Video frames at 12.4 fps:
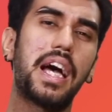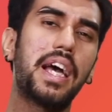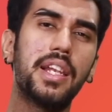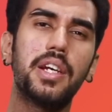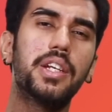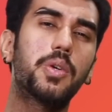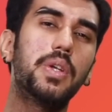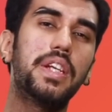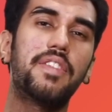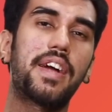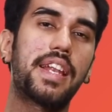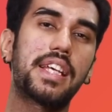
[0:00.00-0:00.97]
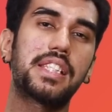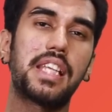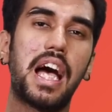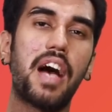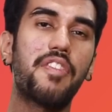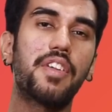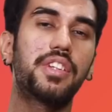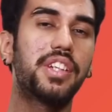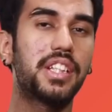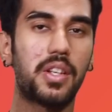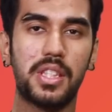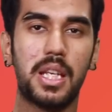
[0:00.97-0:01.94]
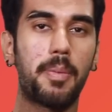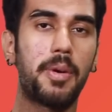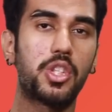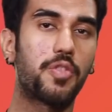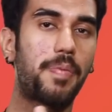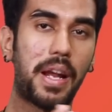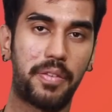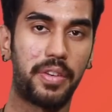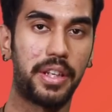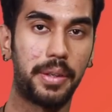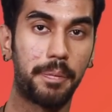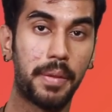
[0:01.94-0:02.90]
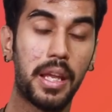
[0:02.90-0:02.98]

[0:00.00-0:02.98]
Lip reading: and LeEco Le1S have 3000 mAh of battery,